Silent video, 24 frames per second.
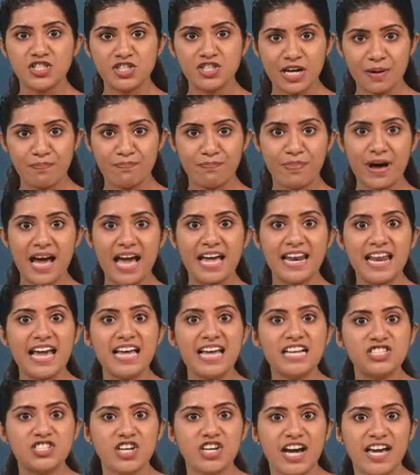Japan,
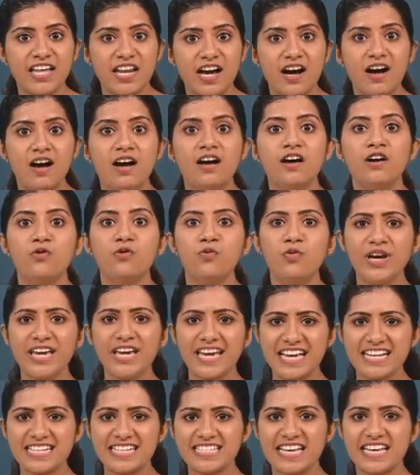and China, we
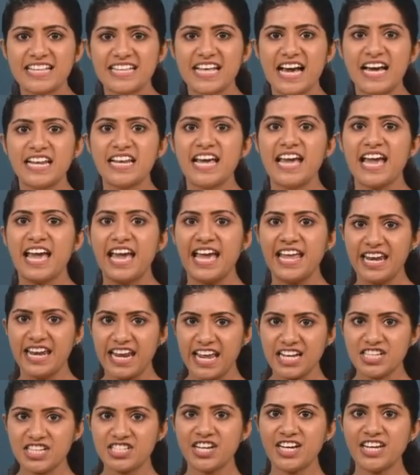can say that a
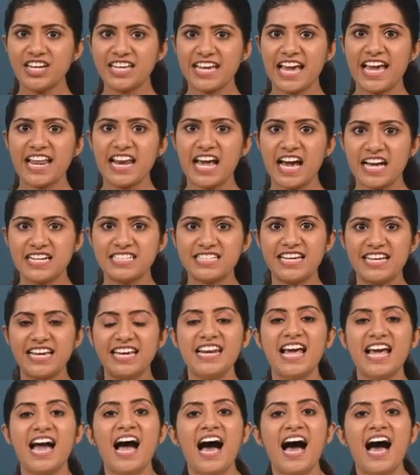nation can attain